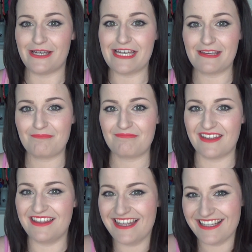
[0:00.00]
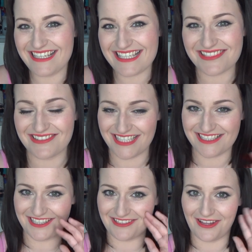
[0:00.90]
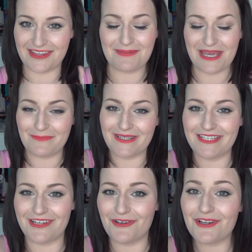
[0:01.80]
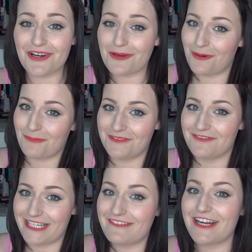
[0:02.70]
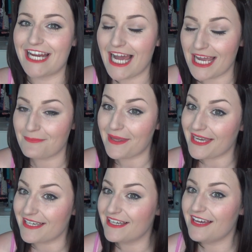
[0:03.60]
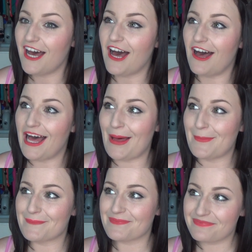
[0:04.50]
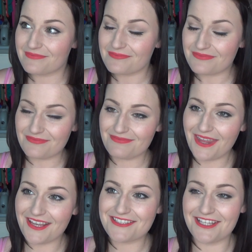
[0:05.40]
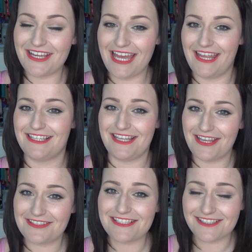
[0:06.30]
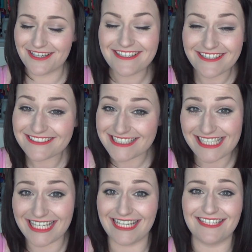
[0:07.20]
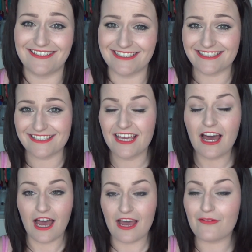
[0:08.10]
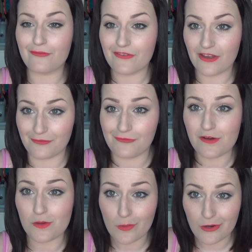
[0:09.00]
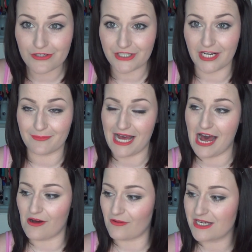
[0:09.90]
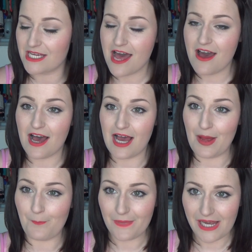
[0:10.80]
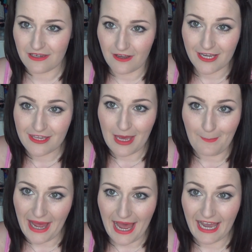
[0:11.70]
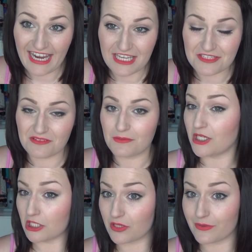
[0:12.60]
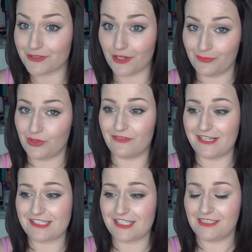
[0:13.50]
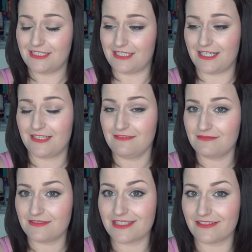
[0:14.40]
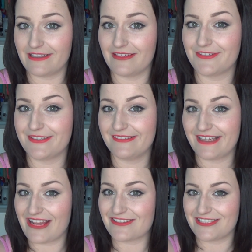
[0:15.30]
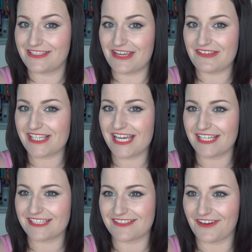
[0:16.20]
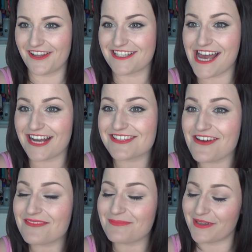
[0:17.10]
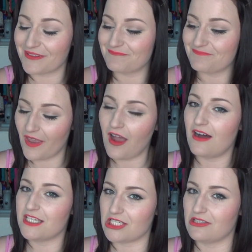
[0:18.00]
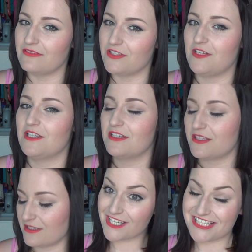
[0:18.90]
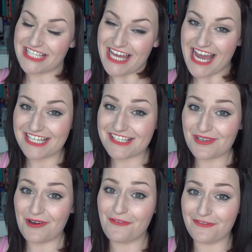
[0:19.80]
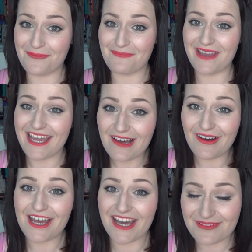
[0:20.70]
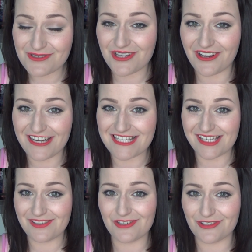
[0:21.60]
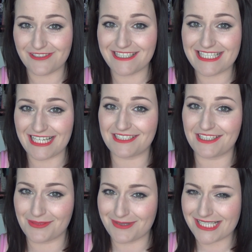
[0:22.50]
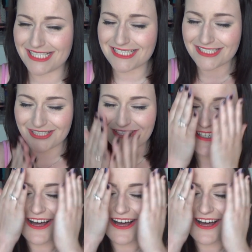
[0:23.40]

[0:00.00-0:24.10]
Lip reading: week. The next week, so like the people in New Look probably really, really hate me. So yeah, it's a good idea. Like, I have a full wardrobe now, and like that bag is from New Look, which I bought recently and I still haven't actually used it. It's still got the tags on, but I do love New Look. So that is all from me. I hope you guys enjoyed and I hope this isn't too